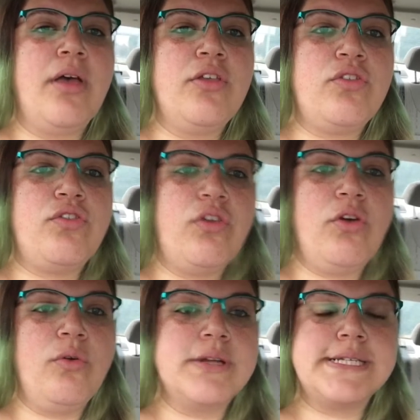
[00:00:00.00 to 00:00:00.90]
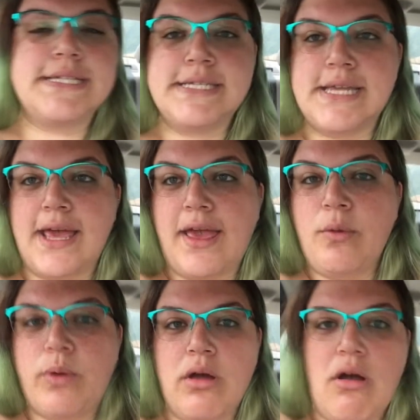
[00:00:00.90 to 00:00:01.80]
So today
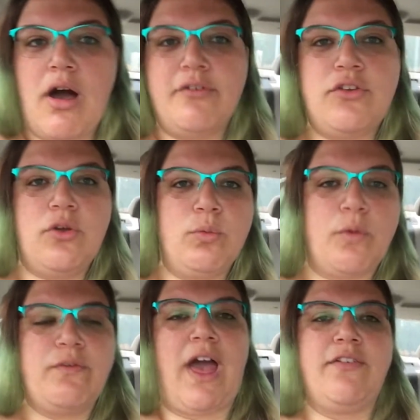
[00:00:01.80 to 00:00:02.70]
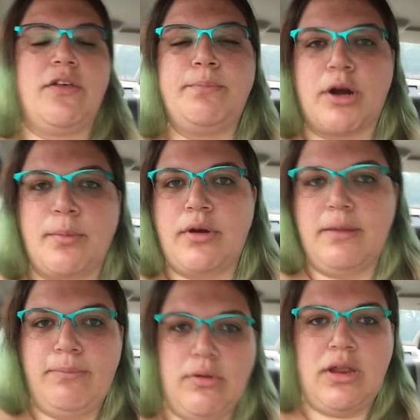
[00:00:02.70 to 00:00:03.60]
we are off to Revival Barber
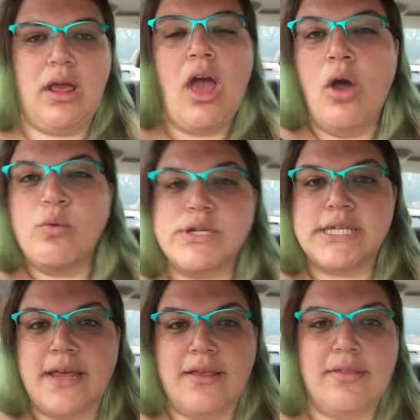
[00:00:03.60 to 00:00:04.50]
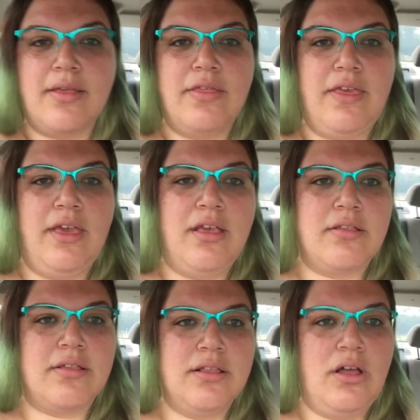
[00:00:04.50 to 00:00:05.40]
and Beauty, which is the
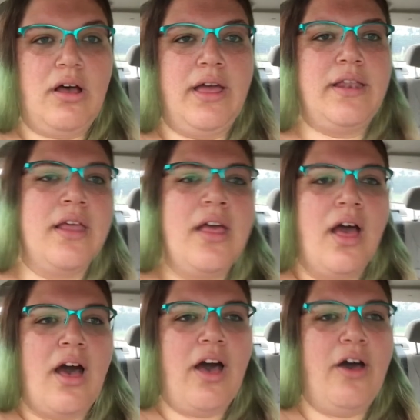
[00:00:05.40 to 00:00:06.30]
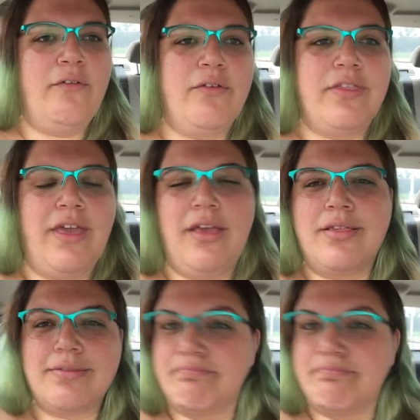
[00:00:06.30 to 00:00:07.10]
salon of the